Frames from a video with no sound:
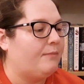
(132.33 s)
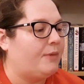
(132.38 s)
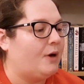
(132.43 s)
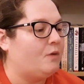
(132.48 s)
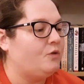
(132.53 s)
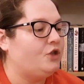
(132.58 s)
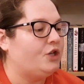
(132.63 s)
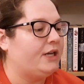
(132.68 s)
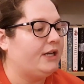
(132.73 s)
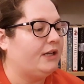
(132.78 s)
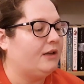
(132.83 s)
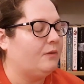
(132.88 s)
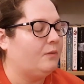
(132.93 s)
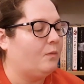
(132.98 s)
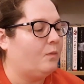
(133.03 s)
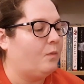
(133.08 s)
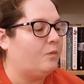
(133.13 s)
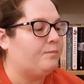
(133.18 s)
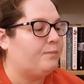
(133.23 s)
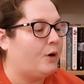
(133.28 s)
bone
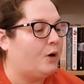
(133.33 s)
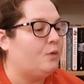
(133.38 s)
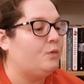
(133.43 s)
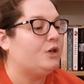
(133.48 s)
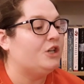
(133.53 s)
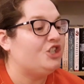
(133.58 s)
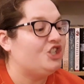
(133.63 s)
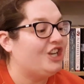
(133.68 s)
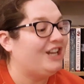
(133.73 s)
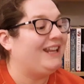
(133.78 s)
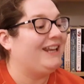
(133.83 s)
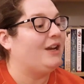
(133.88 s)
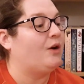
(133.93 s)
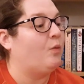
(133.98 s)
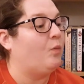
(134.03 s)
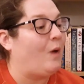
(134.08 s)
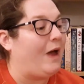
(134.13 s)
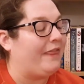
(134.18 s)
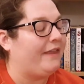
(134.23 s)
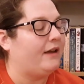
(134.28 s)
chilling, bone chilling
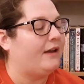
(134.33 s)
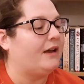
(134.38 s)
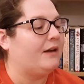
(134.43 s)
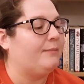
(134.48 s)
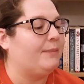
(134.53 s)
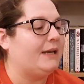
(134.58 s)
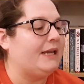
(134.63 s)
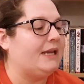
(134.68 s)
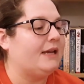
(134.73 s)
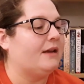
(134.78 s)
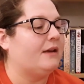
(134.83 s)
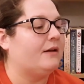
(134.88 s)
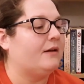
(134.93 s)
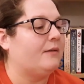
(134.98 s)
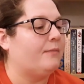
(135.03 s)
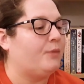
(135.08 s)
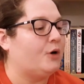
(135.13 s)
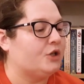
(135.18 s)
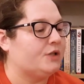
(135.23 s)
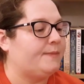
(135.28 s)
weather and bleak
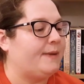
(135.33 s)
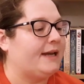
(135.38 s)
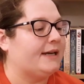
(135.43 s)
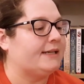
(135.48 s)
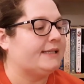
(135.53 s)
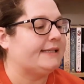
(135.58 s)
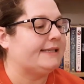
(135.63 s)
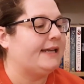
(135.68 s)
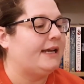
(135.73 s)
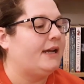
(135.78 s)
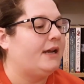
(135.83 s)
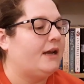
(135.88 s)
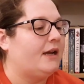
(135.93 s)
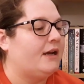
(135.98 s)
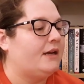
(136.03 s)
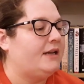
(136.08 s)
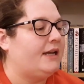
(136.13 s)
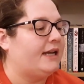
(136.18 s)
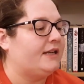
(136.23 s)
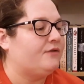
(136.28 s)
prospects.
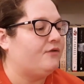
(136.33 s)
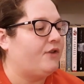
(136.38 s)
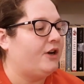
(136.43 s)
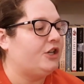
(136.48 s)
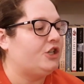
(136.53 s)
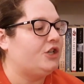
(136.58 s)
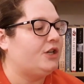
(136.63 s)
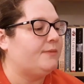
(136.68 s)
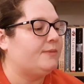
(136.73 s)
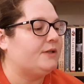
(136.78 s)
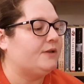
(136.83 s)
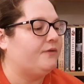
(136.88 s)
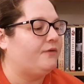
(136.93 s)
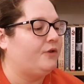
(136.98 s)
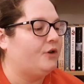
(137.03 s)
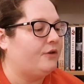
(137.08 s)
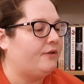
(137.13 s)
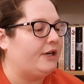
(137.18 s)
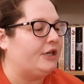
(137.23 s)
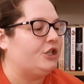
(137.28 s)
Yet friendships
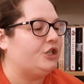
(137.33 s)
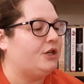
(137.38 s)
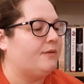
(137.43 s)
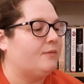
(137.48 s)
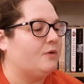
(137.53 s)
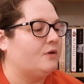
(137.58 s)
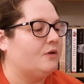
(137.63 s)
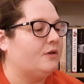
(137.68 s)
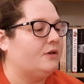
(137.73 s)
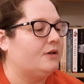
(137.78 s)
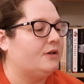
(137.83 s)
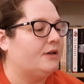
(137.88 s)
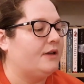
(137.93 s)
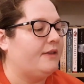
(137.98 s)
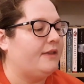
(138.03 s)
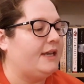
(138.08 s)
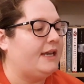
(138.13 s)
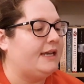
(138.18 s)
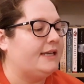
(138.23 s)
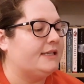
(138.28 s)
flourish among
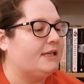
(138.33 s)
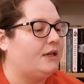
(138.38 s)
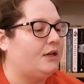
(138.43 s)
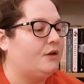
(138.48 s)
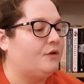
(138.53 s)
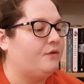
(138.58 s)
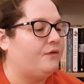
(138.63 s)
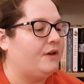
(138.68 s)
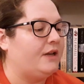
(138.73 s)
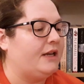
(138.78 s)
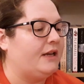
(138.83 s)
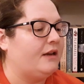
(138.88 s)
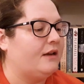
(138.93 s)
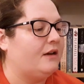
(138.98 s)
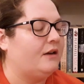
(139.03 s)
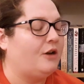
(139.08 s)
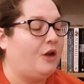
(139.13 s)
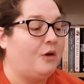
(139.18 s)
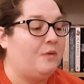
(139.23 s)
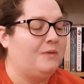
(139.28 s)
these lovely,
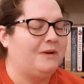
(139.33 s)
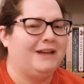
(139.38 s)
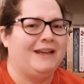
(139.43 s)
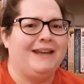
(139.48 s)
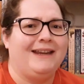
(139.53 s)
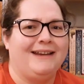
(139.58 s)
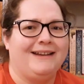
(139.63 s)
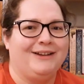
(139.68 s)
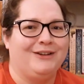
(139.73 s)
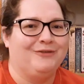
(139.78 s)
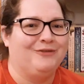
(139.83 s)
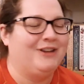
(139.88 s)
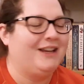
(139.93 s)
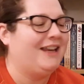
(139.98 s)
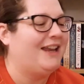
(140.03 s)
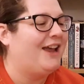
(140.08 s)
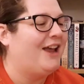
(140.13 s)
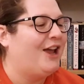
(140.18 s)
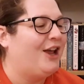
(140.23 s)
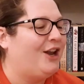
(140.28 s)
lonely,
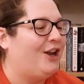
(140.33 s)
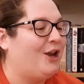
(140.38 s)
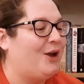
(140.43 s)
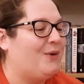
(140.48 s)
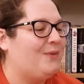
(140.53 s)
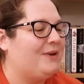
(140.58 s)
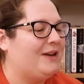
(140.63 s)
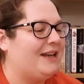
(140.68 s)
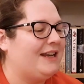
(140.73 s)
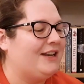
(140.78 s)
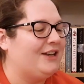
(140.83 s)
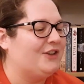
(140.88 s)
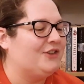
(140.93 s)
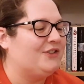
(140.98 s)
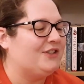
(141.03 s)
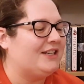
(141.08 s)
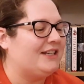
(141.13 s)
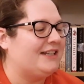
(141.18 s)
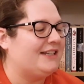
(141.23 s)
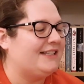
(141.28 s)
lovely, lonely
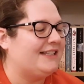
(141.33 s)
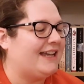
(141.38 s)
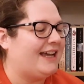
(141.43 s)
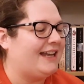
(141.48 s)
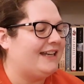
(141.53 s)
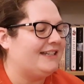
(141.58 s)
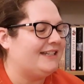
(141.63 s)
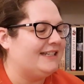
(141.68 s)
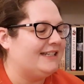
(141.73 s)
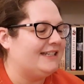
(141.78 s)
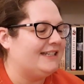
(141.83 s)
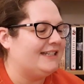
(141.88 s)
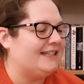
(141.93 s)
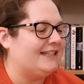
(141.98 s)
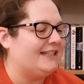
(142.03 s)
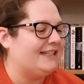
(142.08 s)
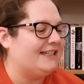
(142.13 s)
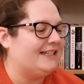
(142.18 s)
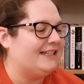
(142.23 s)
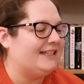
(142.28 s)
Londoners, and in
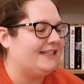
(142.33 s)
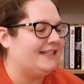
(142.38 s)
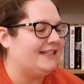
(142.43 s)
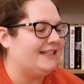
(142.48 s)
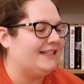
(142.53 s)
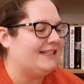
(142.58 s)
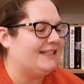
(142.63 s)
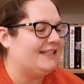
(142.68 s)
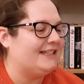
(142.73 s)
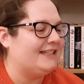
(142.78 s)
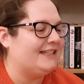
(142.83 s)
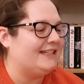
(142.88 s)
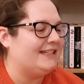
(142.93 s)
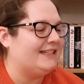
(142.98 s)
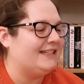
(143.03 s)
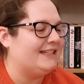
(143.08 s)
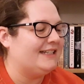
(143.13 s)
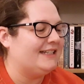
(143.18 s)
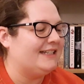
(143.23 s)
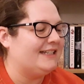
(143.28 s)
time they learn to
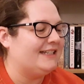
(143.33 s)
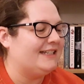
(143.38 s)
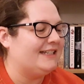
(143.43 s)
survive.